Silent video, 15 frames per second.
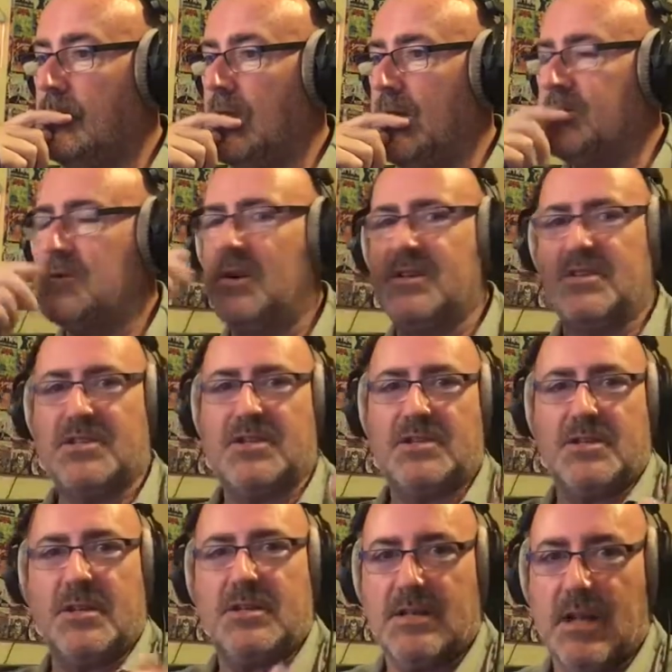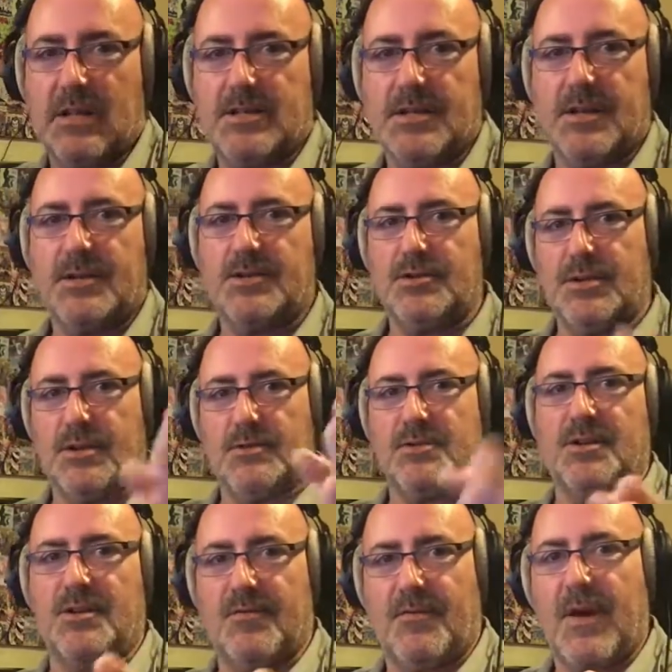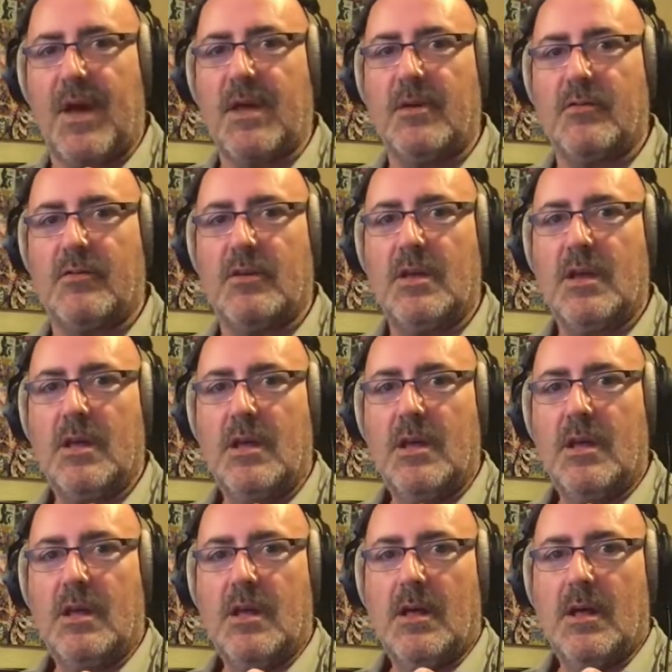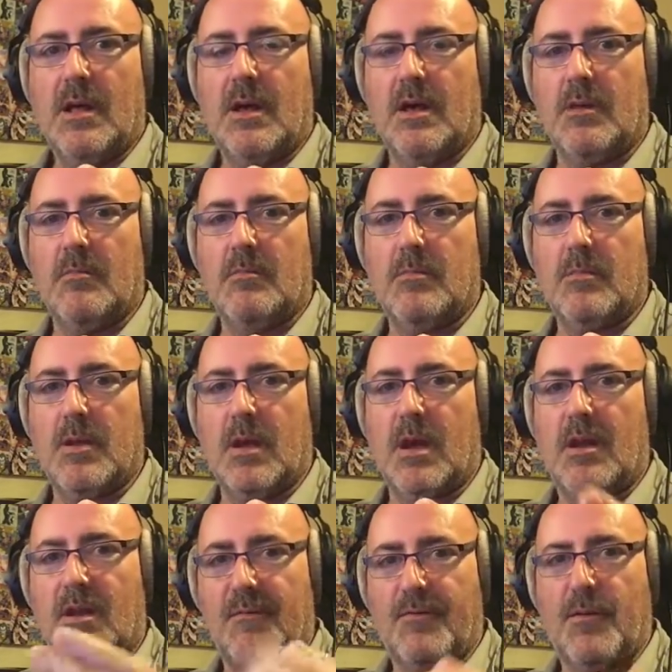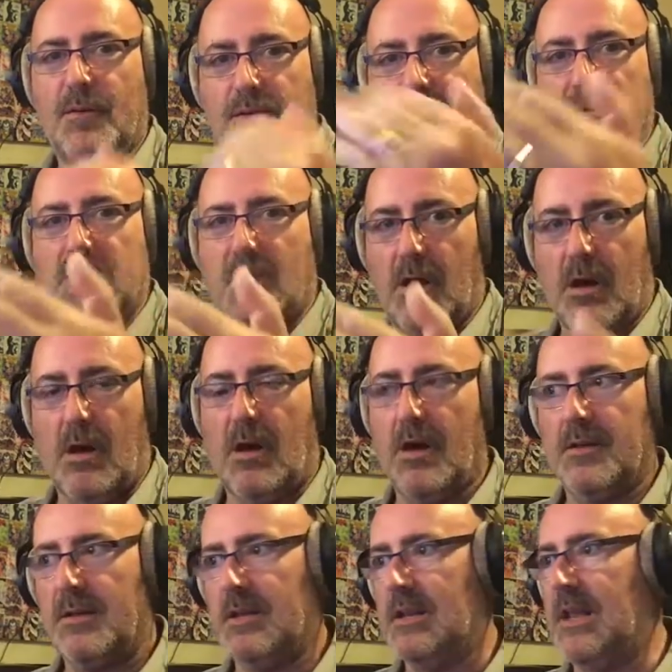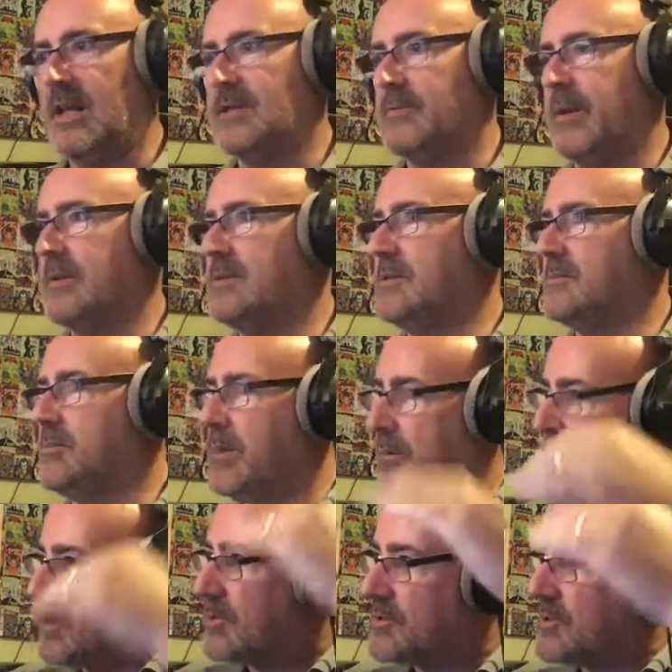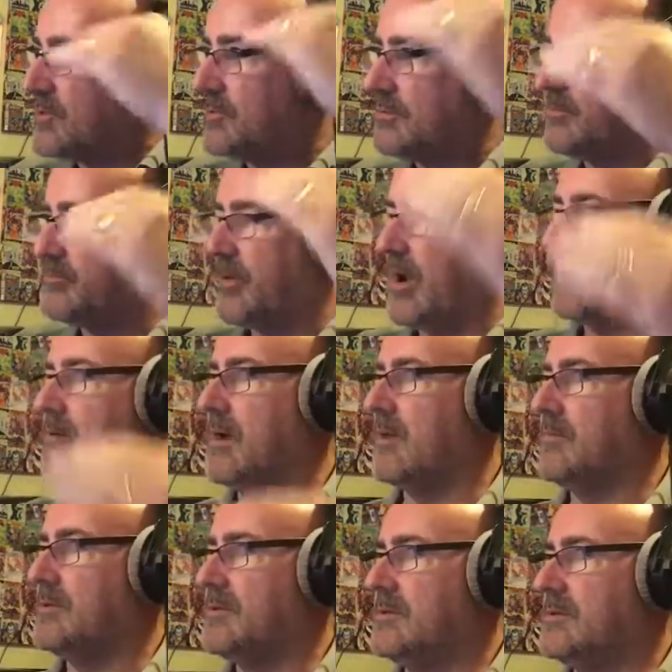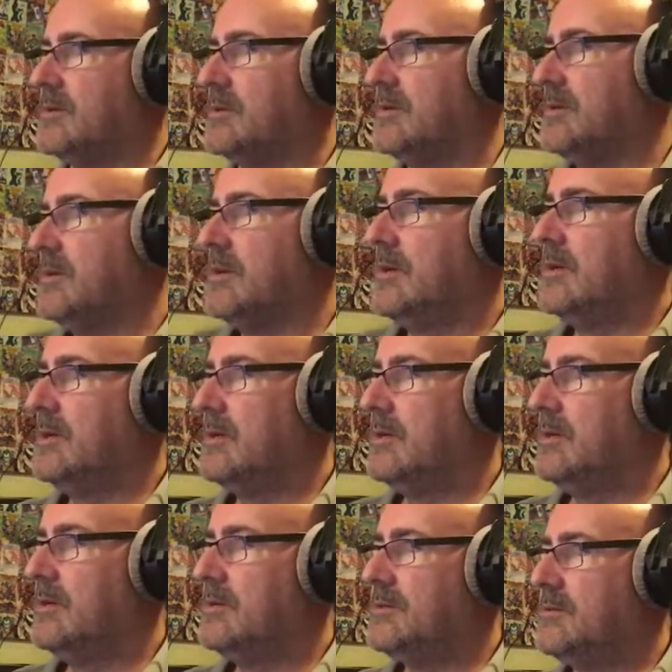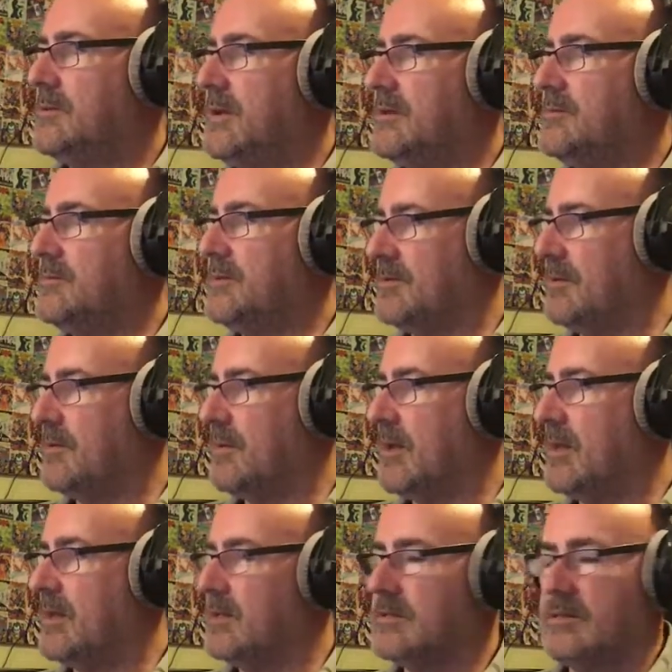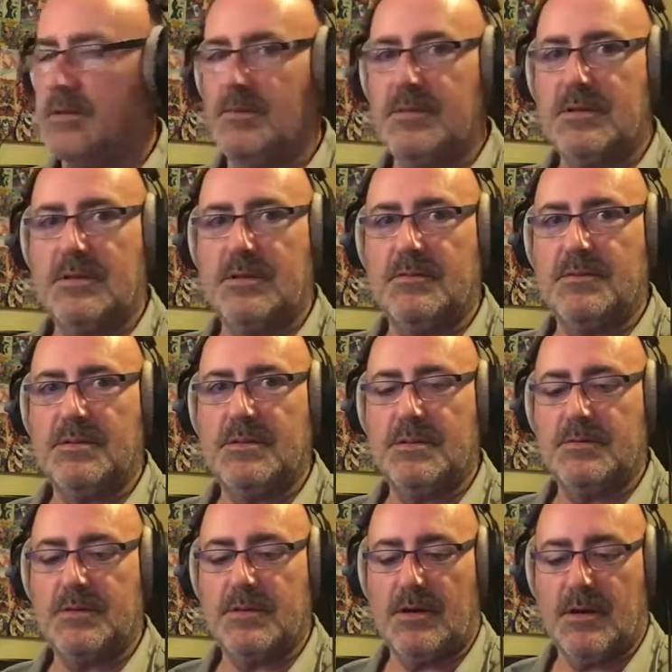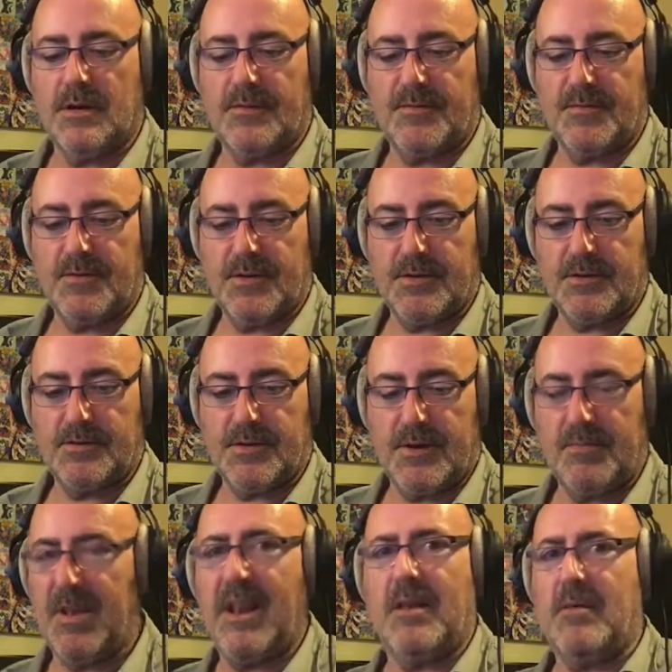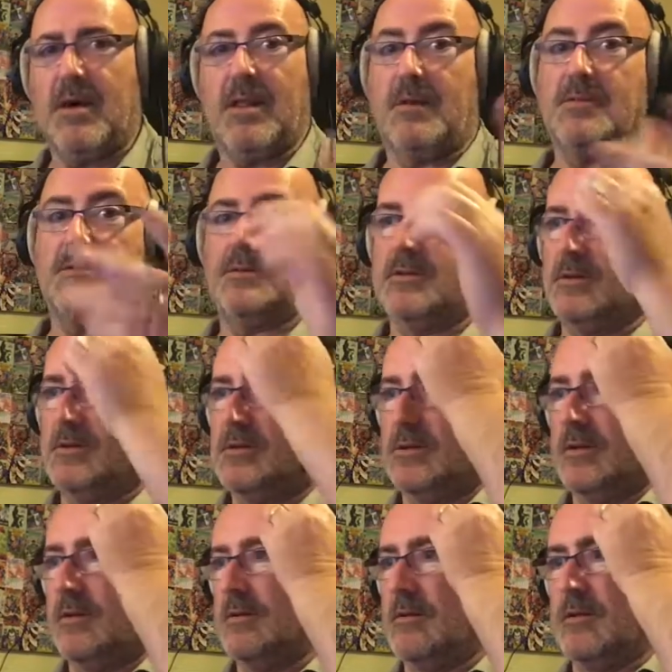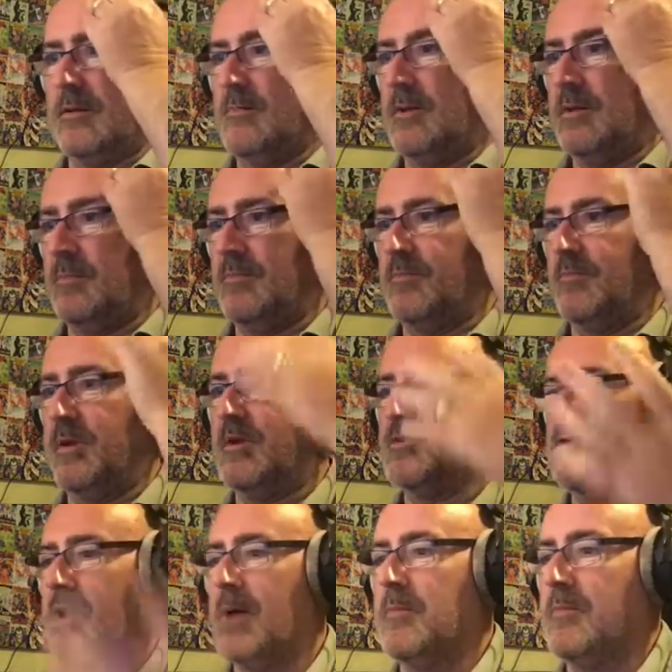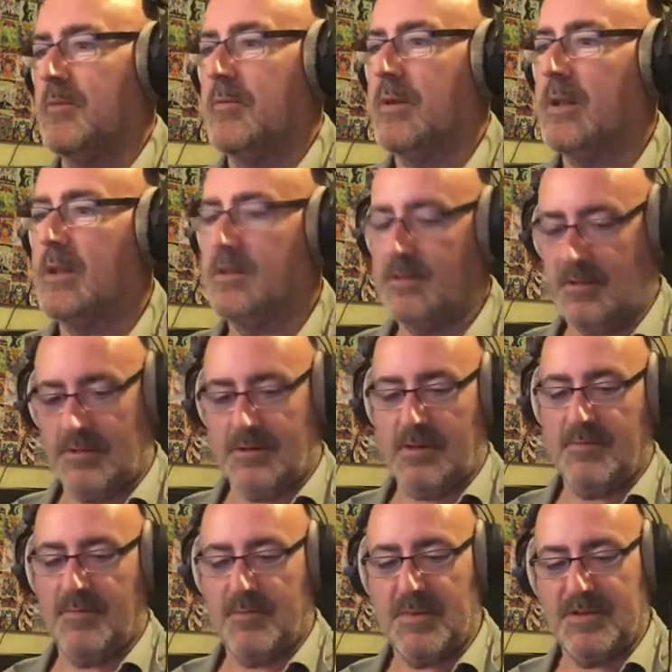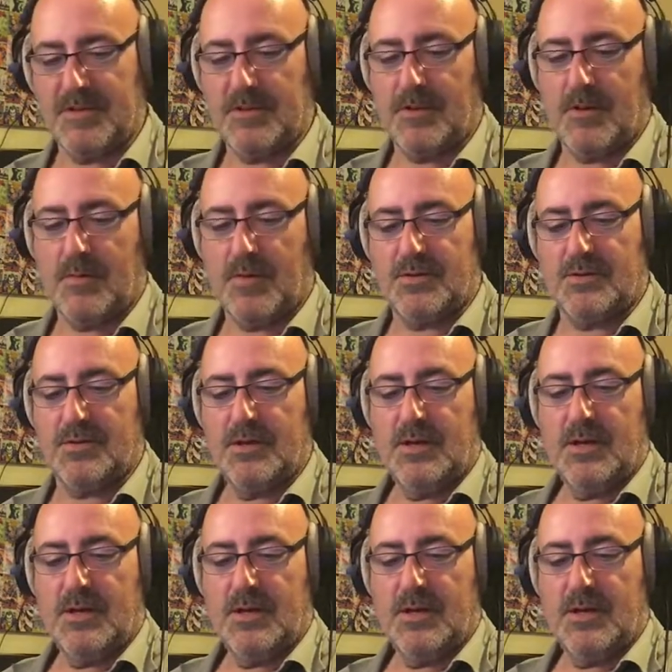It's quite disconcerting actually, because you looked at her face, and her voice was a lot higher than you'd expect it to be because you're programmed to. You know what I mean? It was kind of strange. But anyway, I'm a bit ashamed really that I've admitted that I watch